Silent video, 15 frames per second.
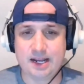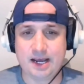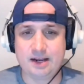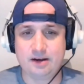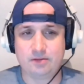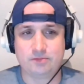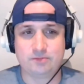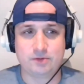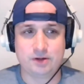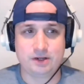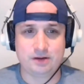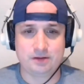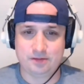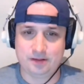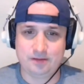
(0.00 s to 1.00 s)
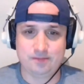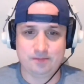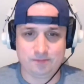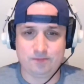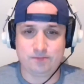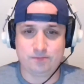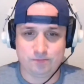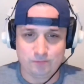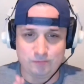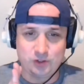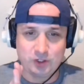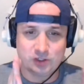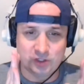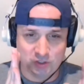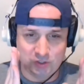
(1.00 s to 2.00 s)
I don't want to
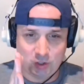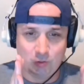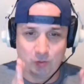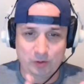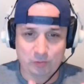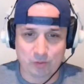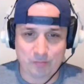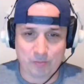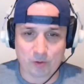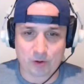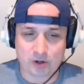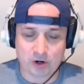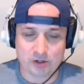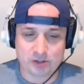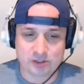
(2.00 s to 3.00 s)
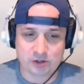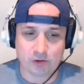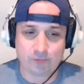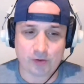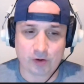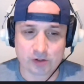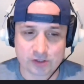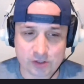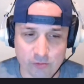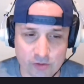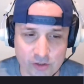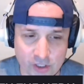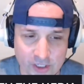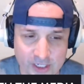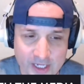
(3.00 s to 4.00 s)
just the two-week report card, so far so
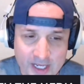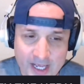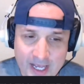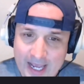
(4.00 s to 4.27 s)
good.